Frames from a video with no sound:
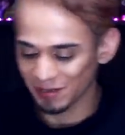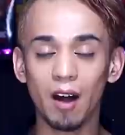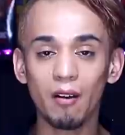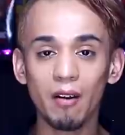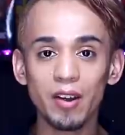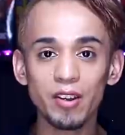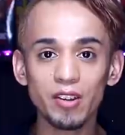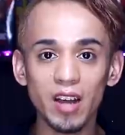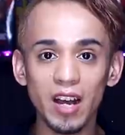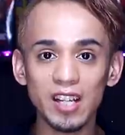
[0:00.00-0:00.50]

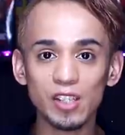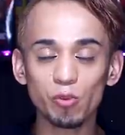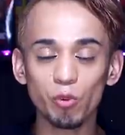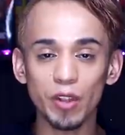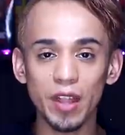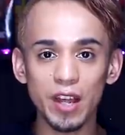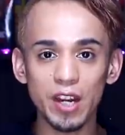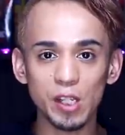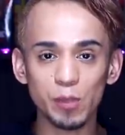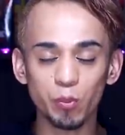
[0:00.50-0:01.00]
Alright you guys, well
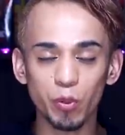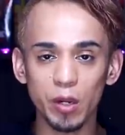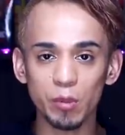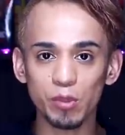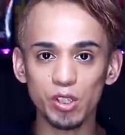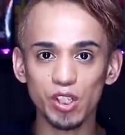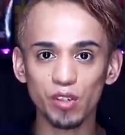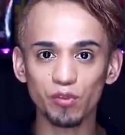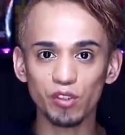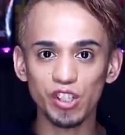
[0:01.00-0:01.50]
that is pretty
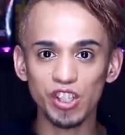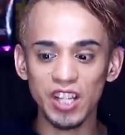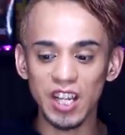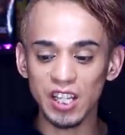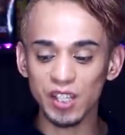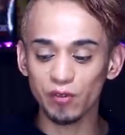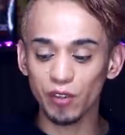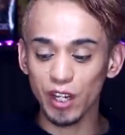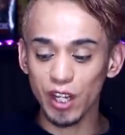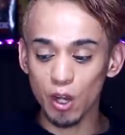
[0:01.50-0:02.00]
much it for
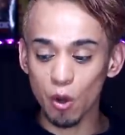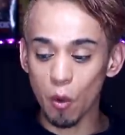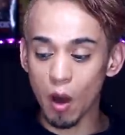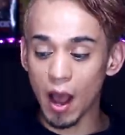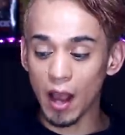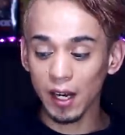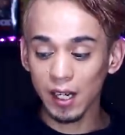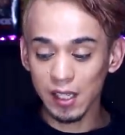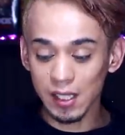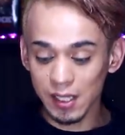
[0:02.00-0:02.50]
today's video.
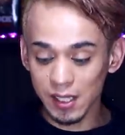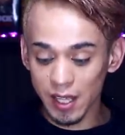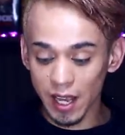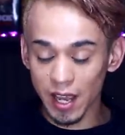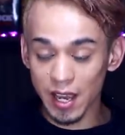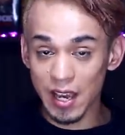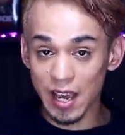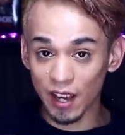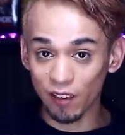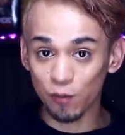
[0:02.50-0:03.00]
I gotta
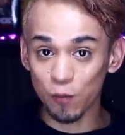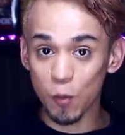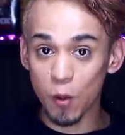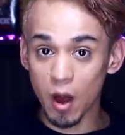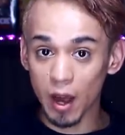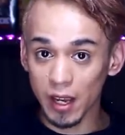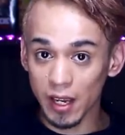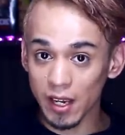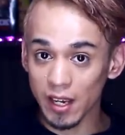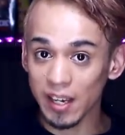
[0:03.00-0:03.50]
say
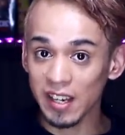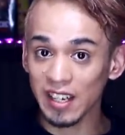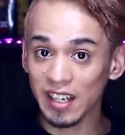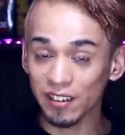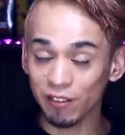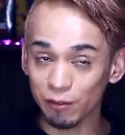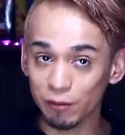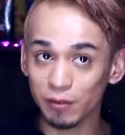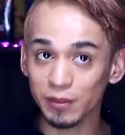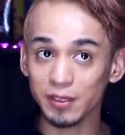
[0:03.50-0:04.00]
FYE
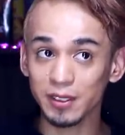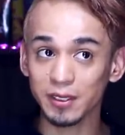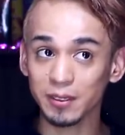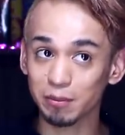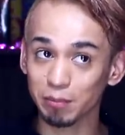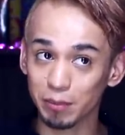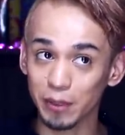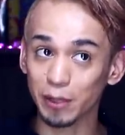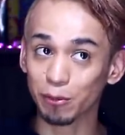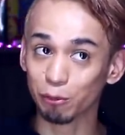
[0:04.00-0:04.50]
have
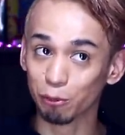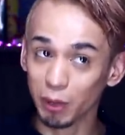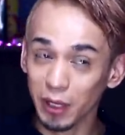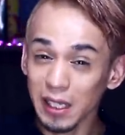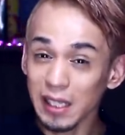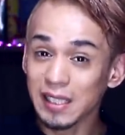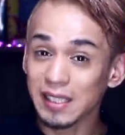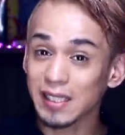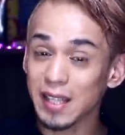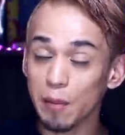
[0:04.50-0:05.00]
been
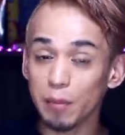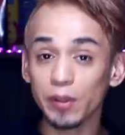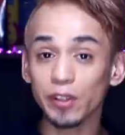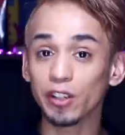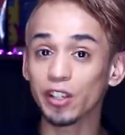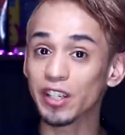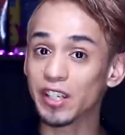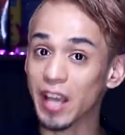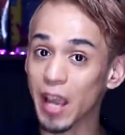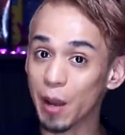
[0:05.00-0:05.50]
really stepping
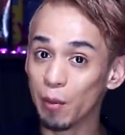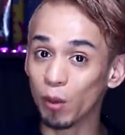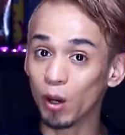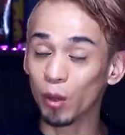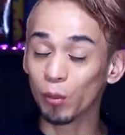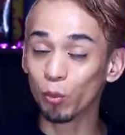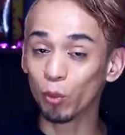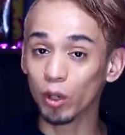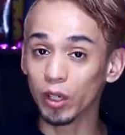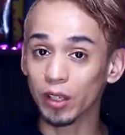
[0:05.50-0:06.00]
their game
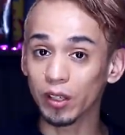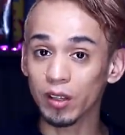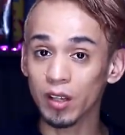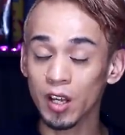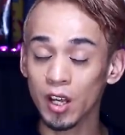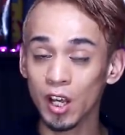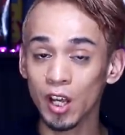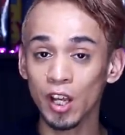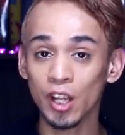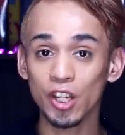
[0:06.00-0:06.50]
up with
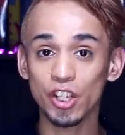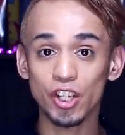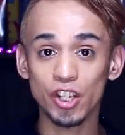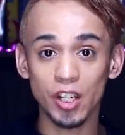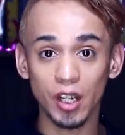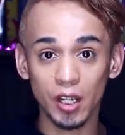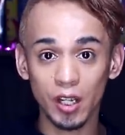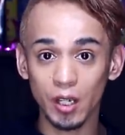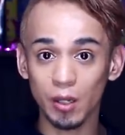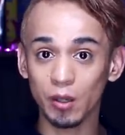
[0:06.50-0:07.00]

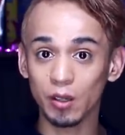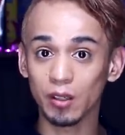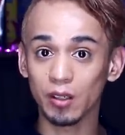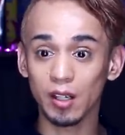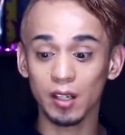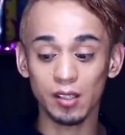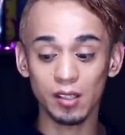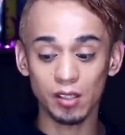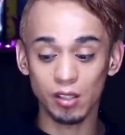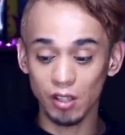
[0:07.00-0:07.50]
Chucky
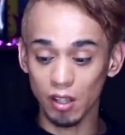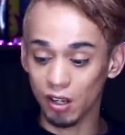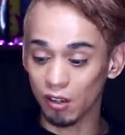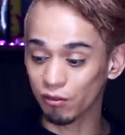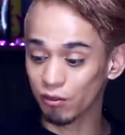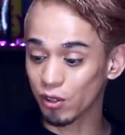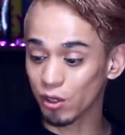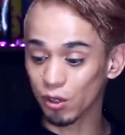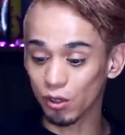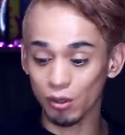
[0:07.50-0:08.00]

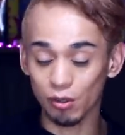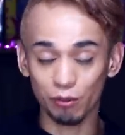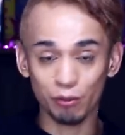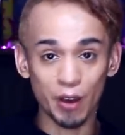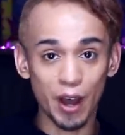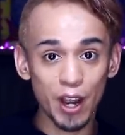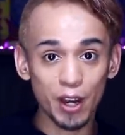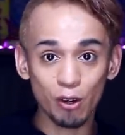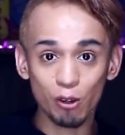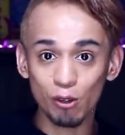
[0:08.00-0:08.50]
stuff, you know, the
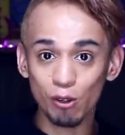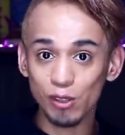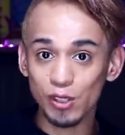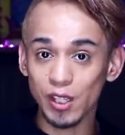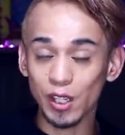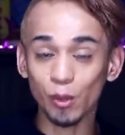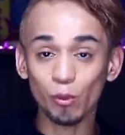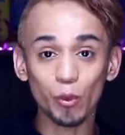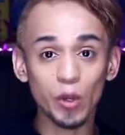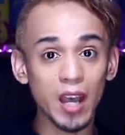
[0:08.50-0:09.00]
vinyls,
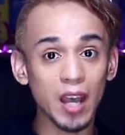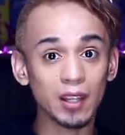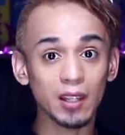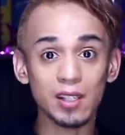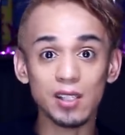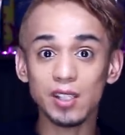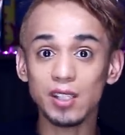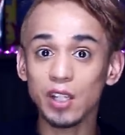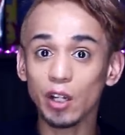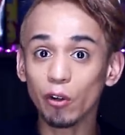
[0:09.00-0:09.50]
and we had the
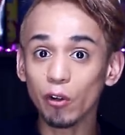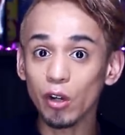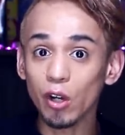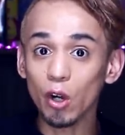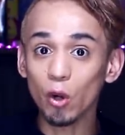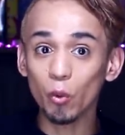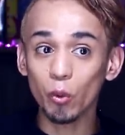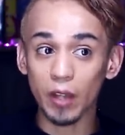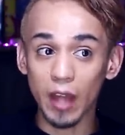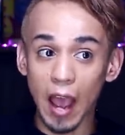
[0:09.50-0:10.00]

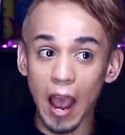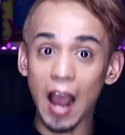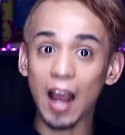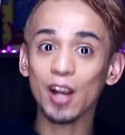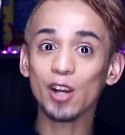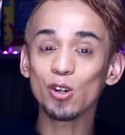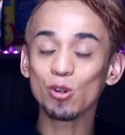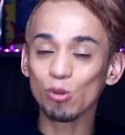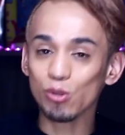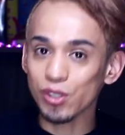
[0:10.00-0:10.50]
cereal with
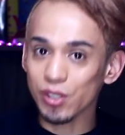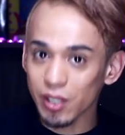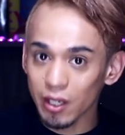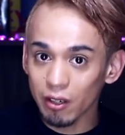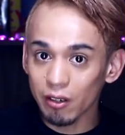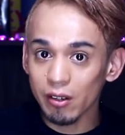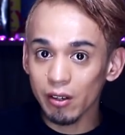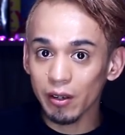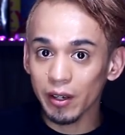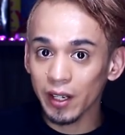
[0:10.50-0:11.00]
actual
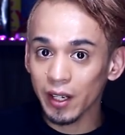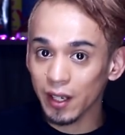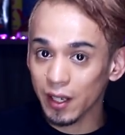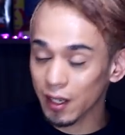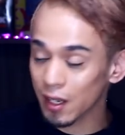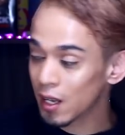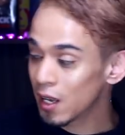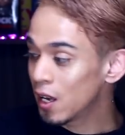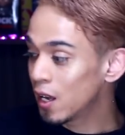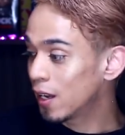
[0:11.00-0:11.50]
cereal in
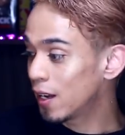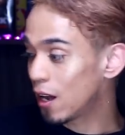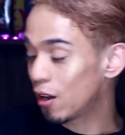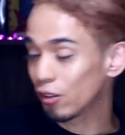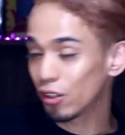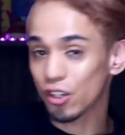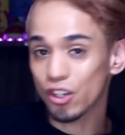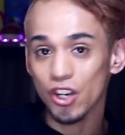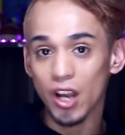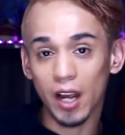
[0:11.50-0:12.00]
it. Now
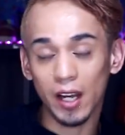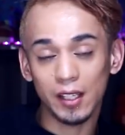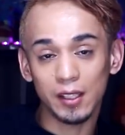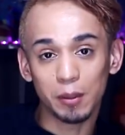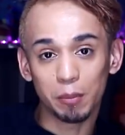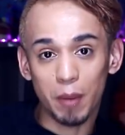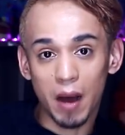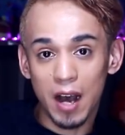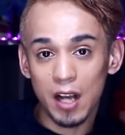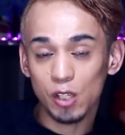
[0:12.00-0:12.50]
the Jack in
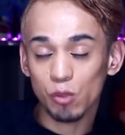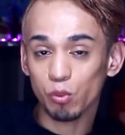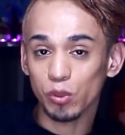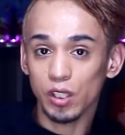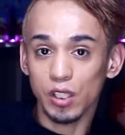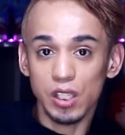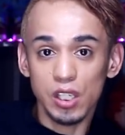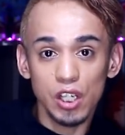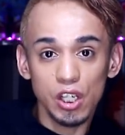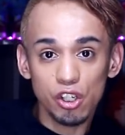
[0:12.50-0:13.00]
the Box with
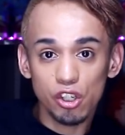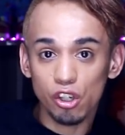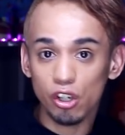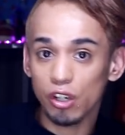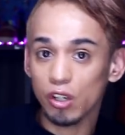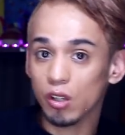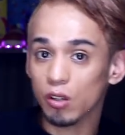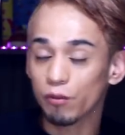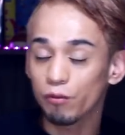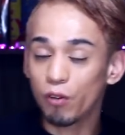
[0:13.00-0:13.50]
the
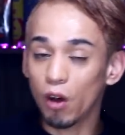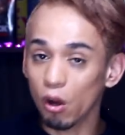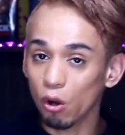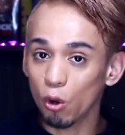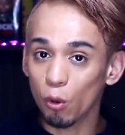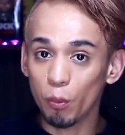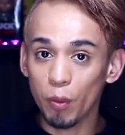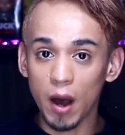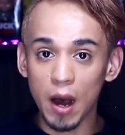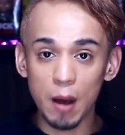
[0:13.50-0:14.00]
t-shirt, the
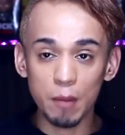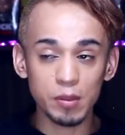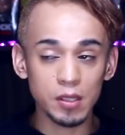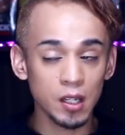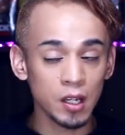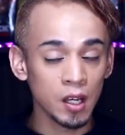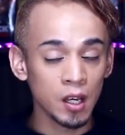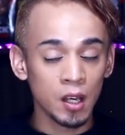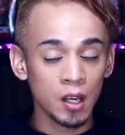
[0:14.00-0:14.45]
Funko Pops.